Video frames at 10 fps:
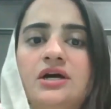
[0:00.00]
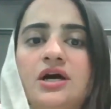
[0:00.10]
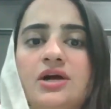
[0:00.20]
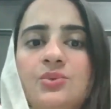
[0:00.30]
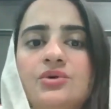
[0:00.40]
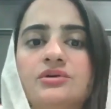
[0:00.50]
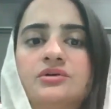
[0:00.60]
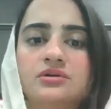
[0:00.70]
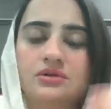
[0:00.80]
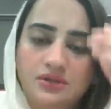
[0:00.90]
I would
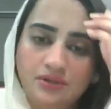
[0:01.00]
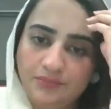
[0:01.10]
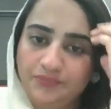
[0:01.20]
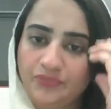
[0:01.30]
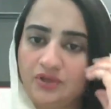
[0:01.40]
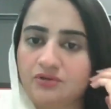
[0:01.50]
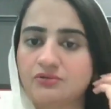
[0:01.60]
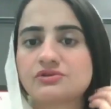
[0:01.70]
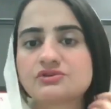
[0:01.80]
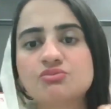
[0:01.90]

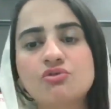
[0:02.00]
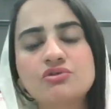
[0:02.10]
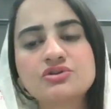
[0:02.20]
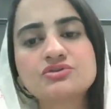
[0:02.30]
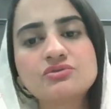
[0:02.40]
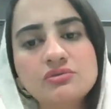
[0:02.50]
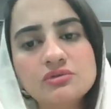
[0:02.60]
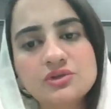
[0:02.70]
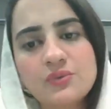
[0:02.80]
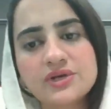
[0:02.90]
respond to all
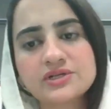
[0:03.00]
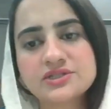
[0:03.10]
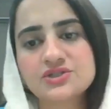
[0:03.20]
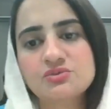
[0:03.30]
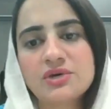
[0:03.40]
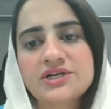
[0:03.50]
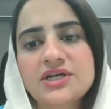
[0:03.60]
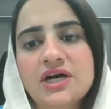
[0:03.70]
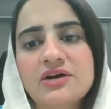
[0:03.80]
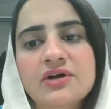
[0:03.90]
the queries that you might
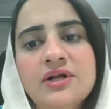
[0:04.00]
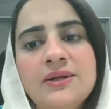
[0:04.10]
have.